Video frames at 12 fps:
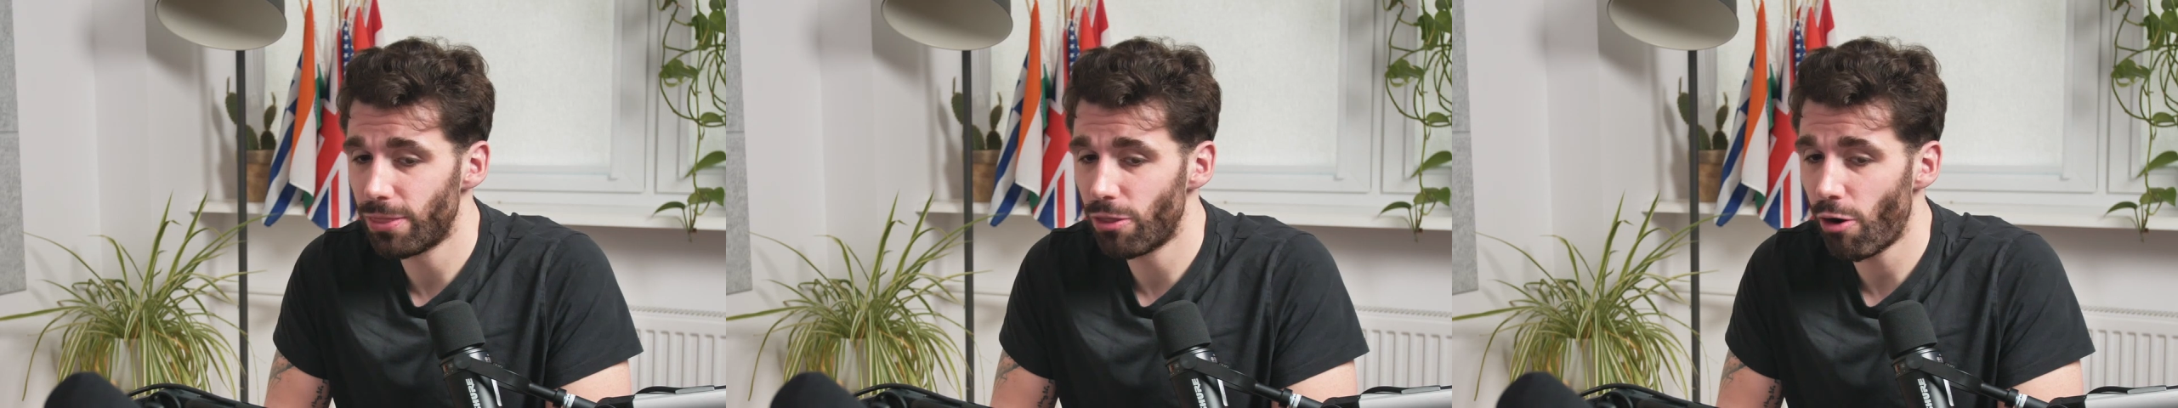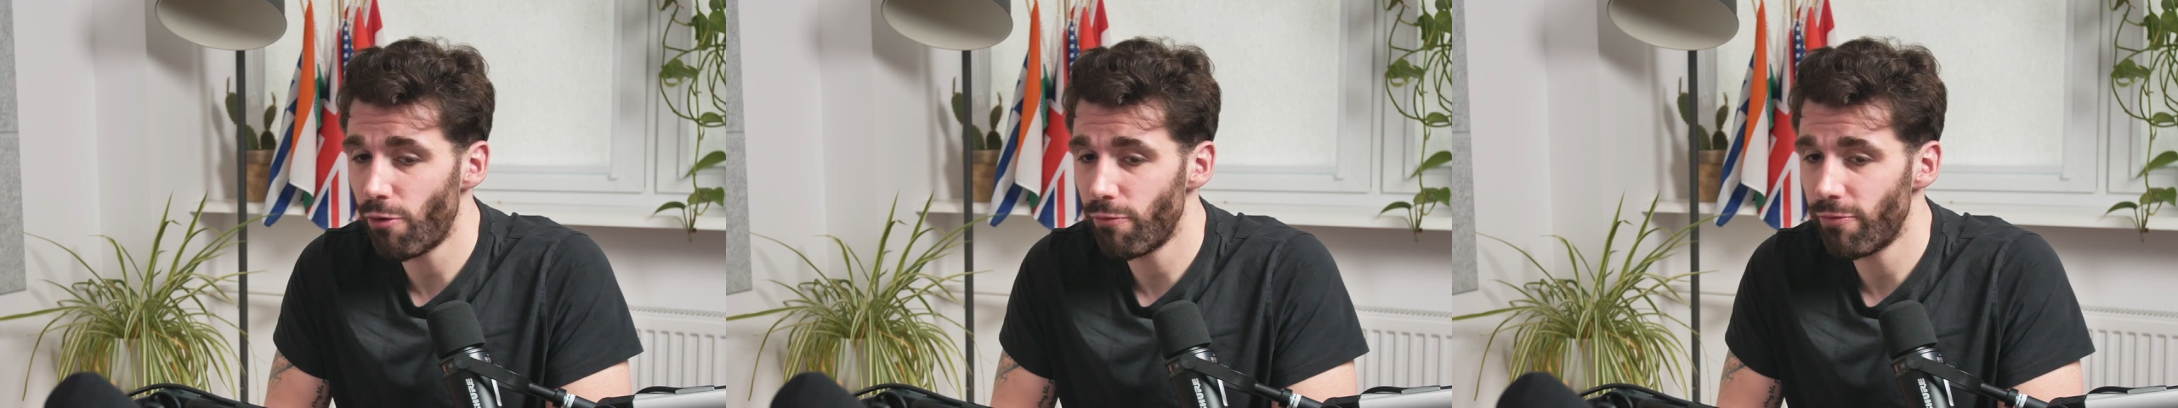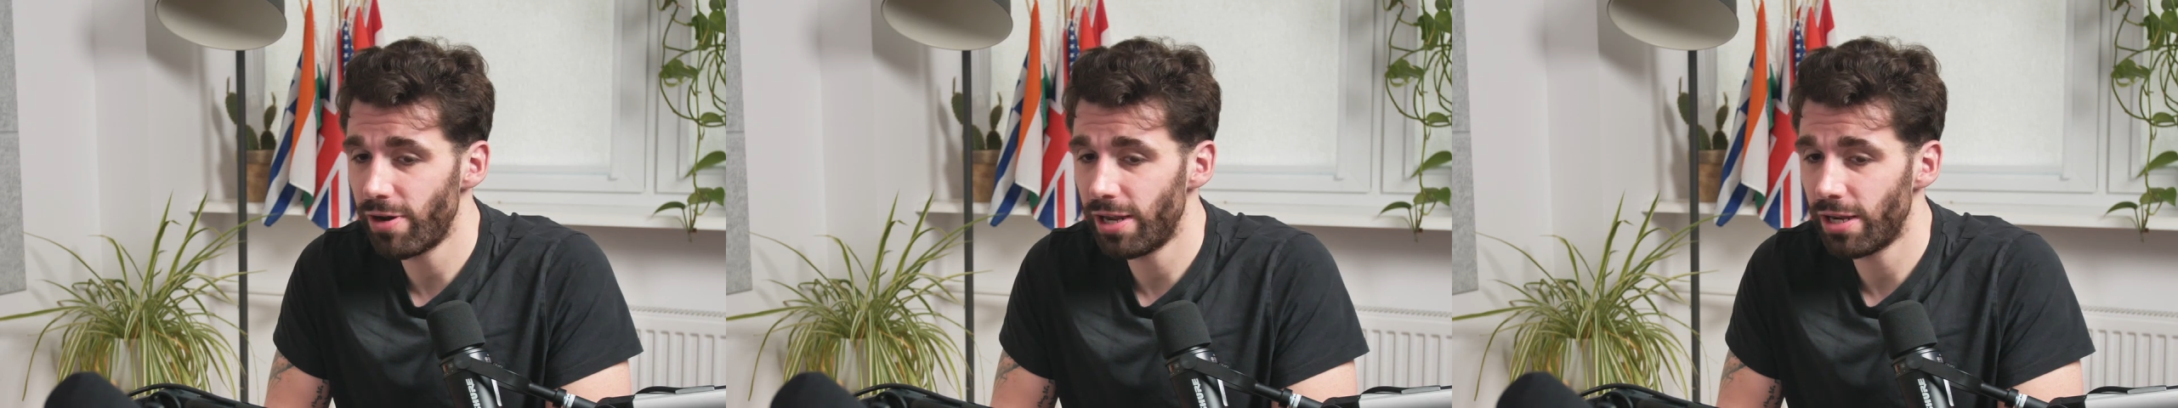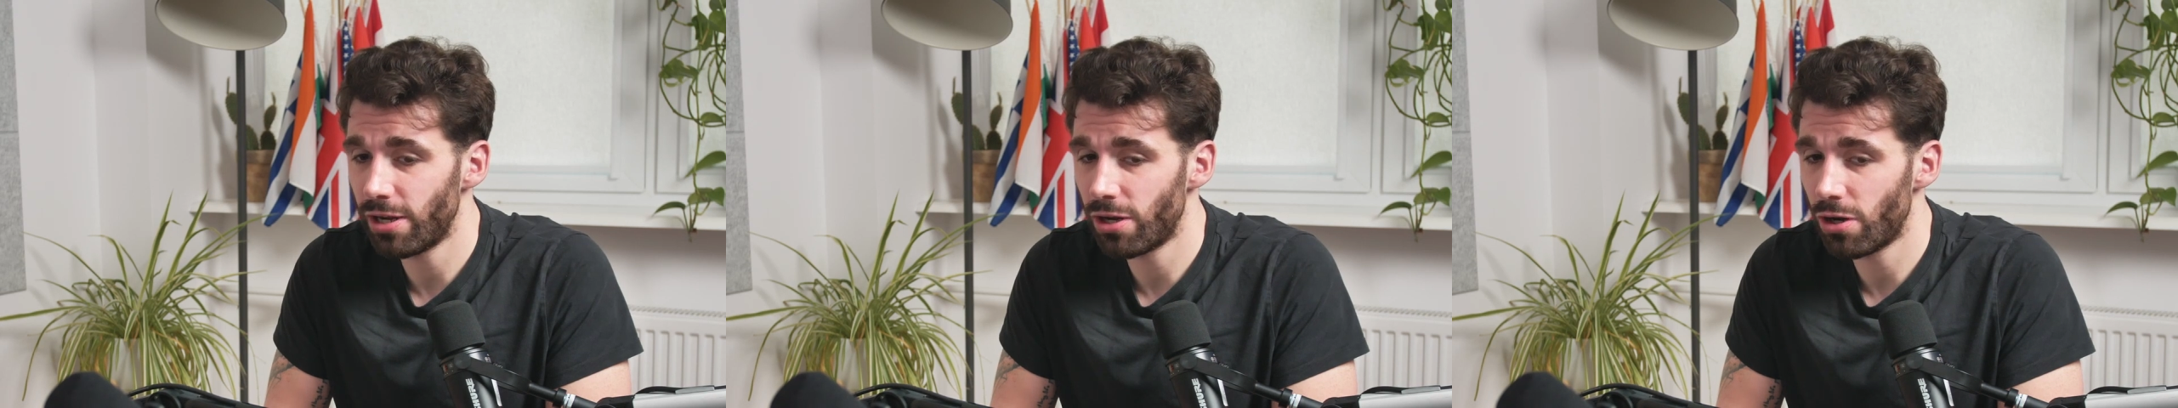don't
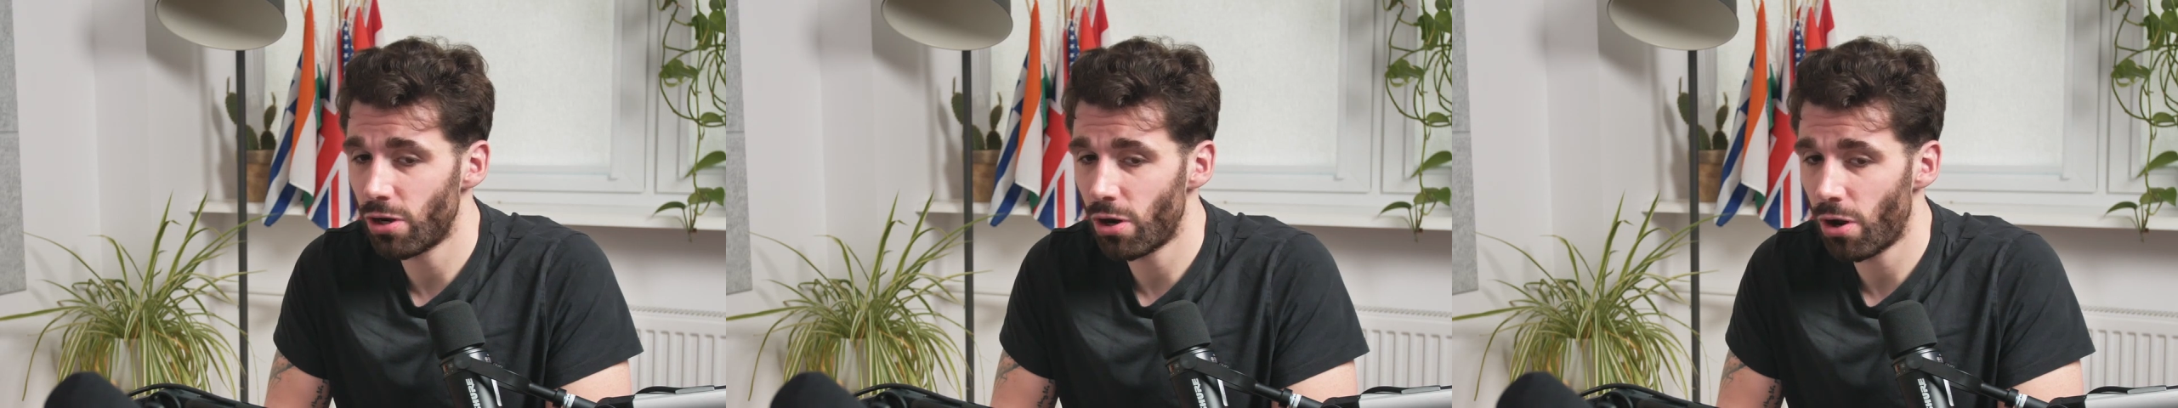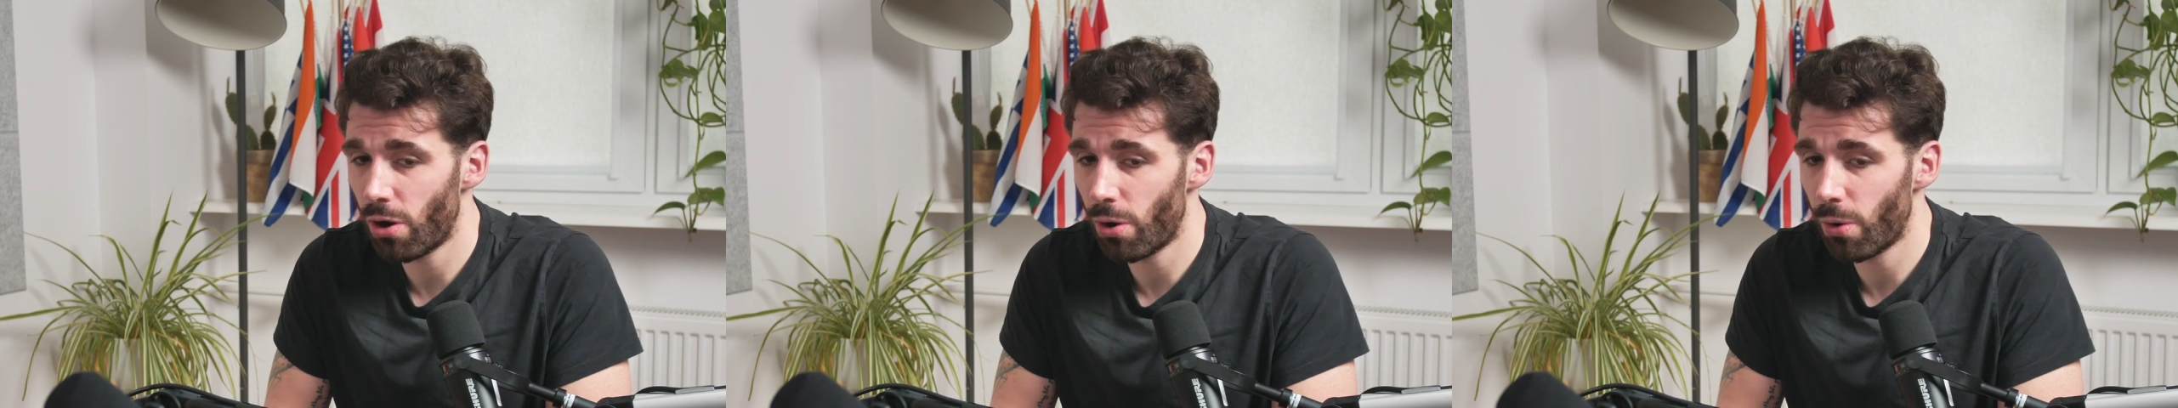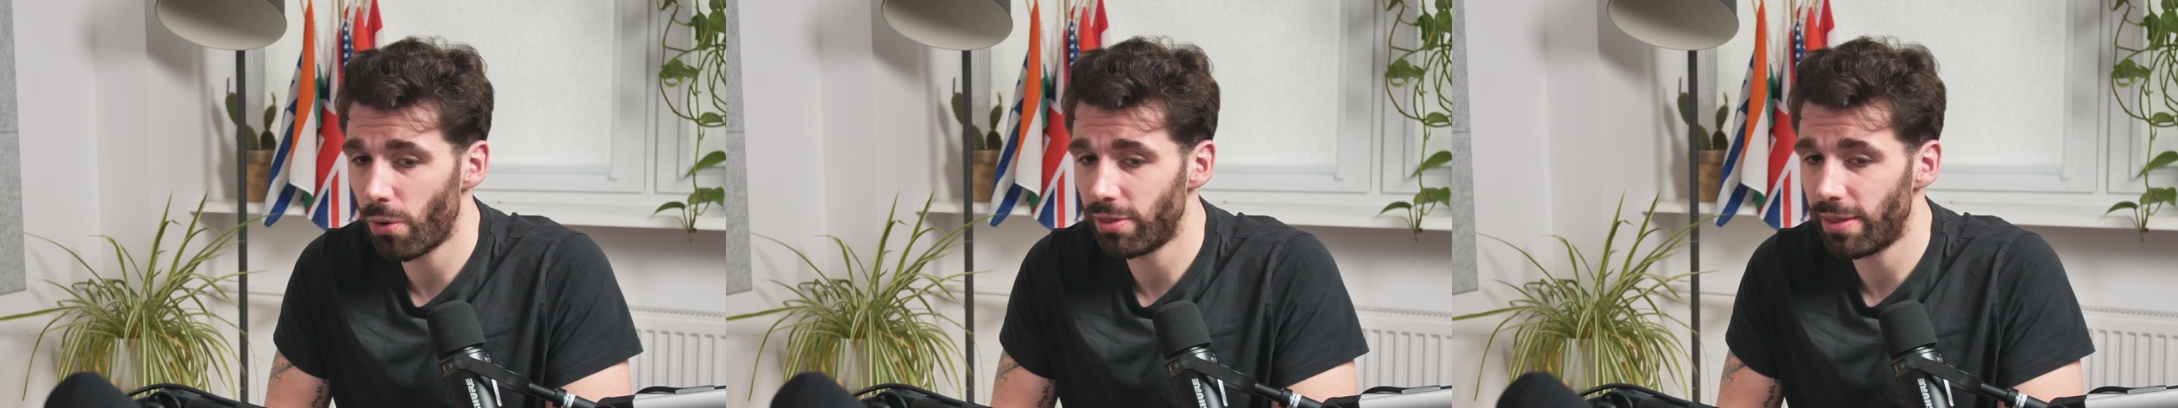really know